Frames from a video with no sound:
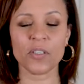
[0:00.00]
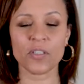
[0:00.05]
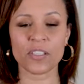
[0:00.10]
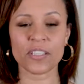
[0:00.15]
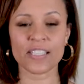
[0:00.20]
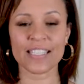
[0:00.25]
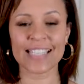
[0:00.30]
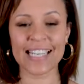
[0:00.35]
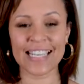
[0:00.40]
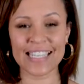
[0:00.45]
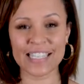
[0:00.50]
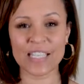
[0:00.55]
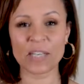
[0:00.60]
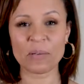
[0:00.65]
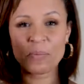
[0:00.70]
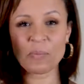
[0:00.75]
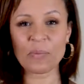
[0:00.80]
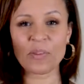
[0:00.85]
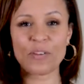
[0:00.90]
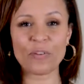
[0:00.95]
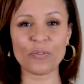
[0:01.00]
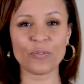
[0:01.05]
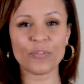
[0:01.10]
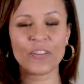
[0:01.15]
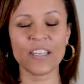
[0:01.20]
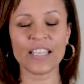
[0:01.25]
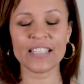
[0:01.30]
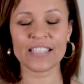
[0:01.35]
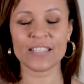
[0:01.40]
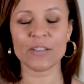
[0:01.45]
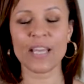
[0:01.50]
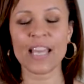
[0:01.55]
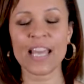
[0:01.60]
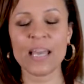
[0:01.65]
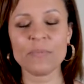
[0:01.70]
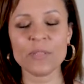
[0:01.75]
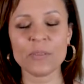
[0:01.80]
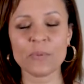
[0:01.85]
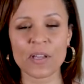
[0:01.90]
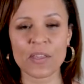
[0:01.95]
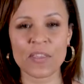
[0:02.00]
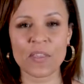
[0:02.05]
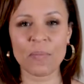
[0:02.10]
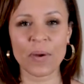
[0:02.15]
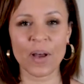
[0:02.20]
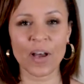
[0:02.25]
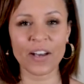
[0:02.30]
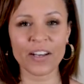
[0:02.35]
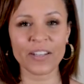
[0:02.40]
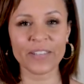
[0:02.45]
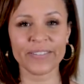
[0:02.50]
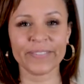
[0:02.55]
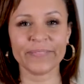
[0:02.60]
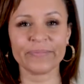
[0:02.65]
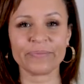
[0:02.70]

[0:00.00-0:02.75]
to stand up with your feet hips width apart.